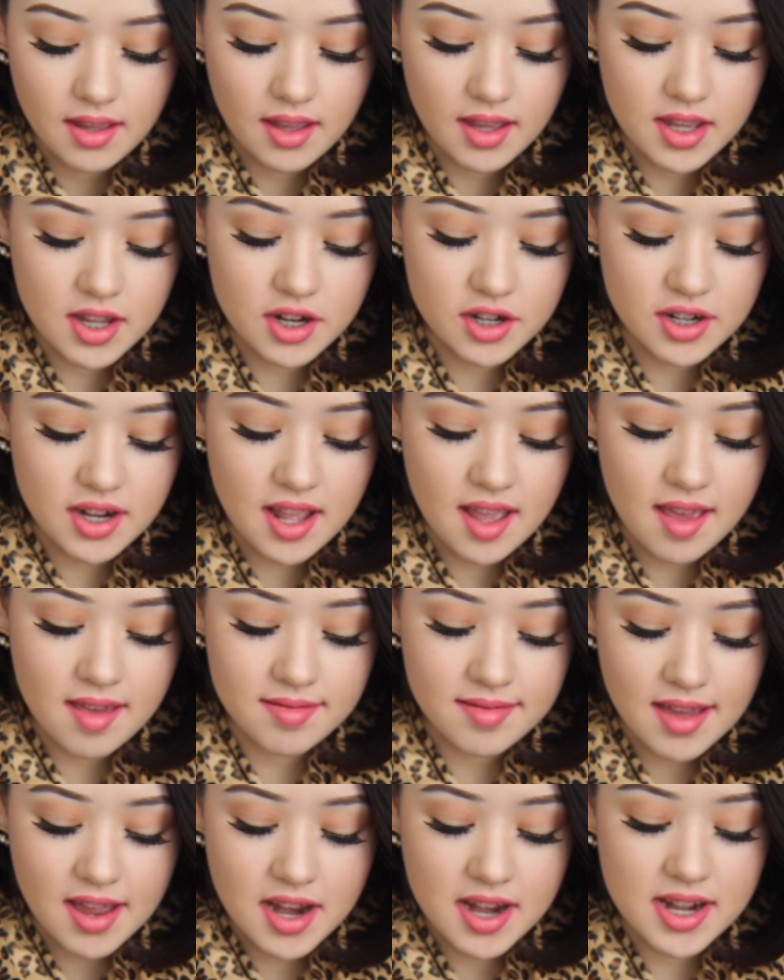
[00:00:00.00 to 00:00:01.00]
Here
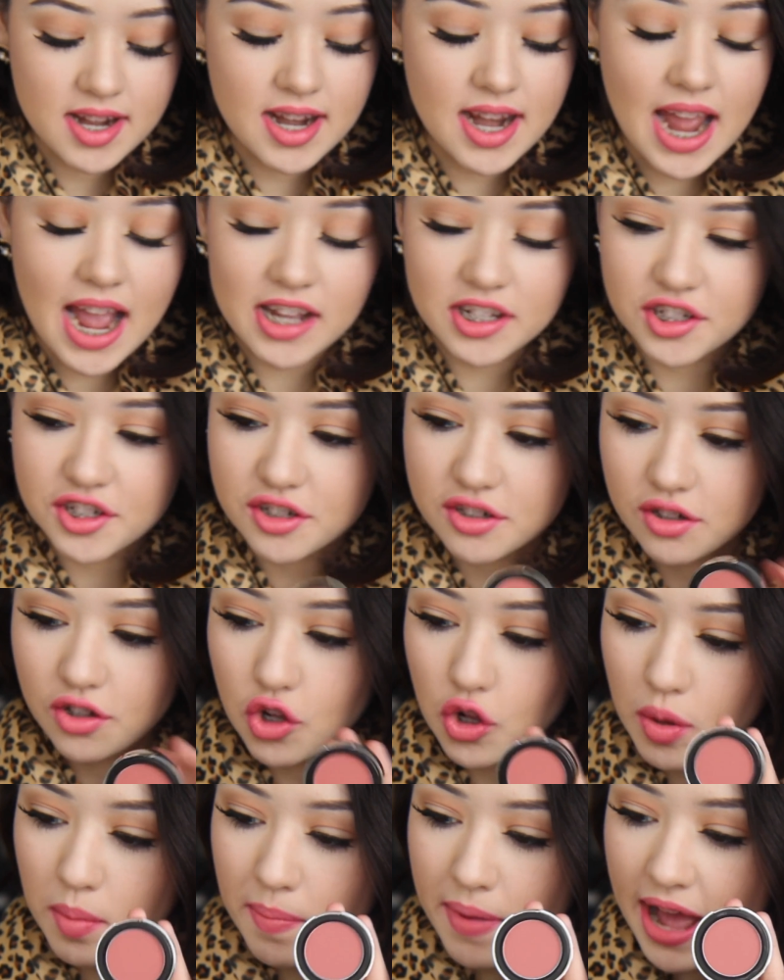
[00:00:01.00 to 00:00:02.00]
is
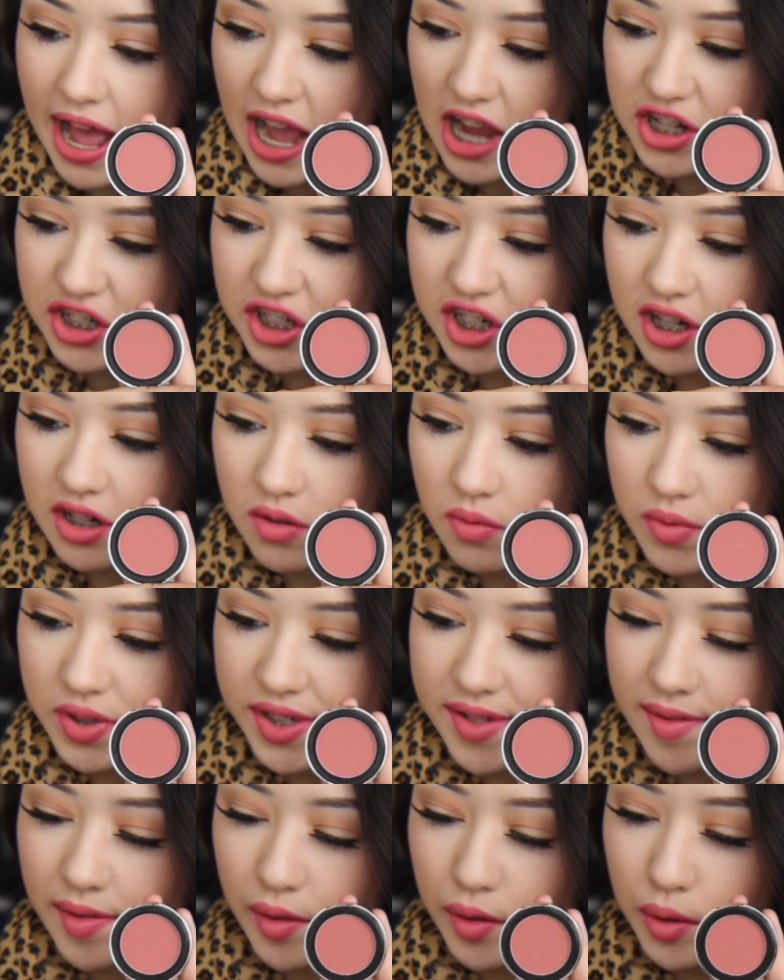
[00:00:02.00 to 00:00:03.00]
Natural Passion,
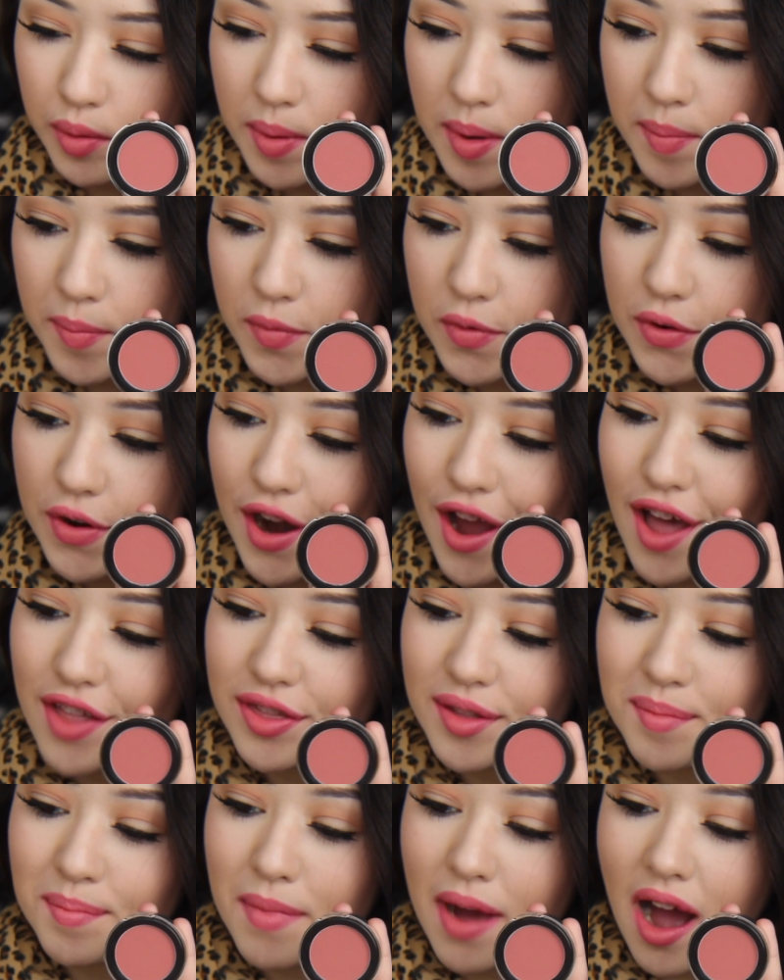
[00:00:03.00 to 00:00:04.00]
which is a little bit more
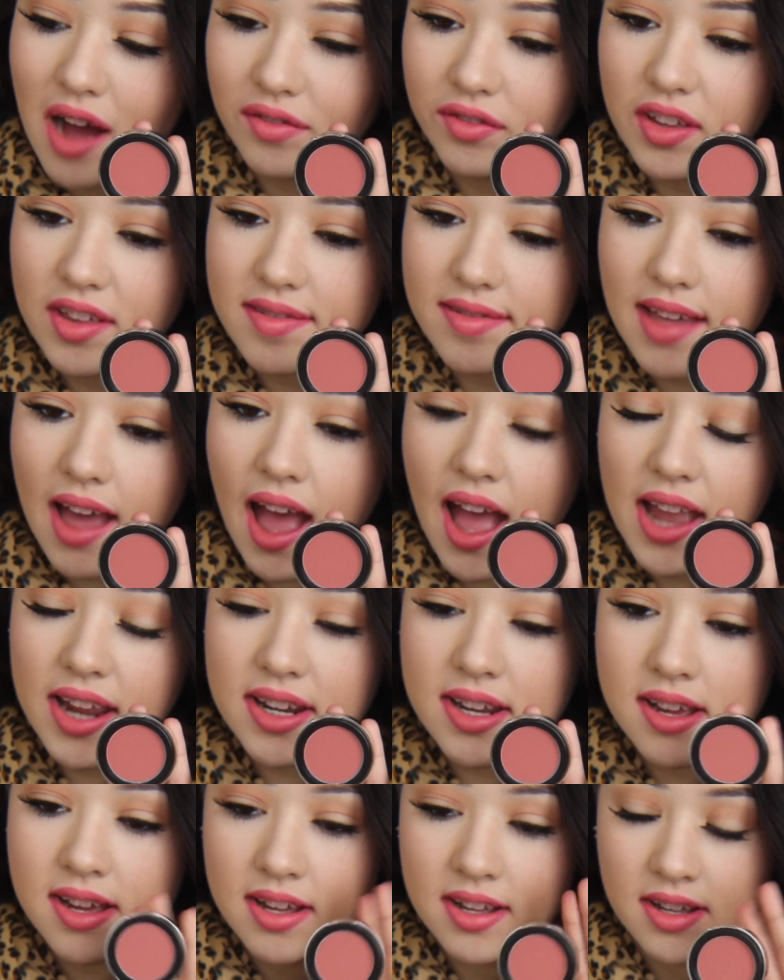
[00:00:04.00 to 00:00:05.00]
on the mauve
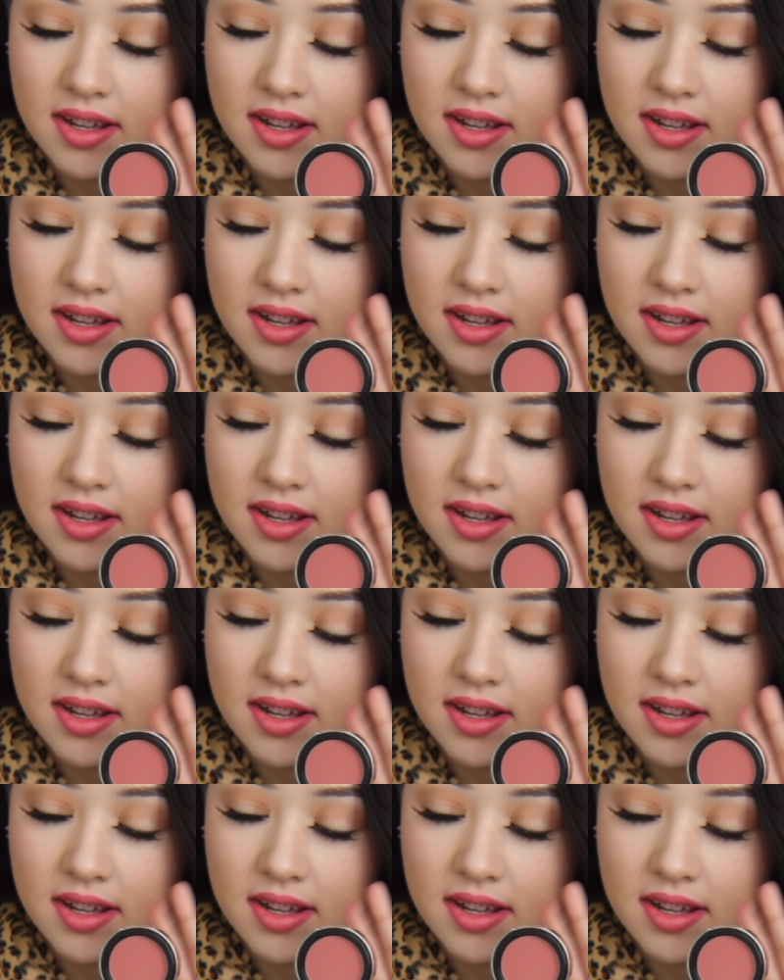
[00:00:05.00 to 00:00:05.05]
side.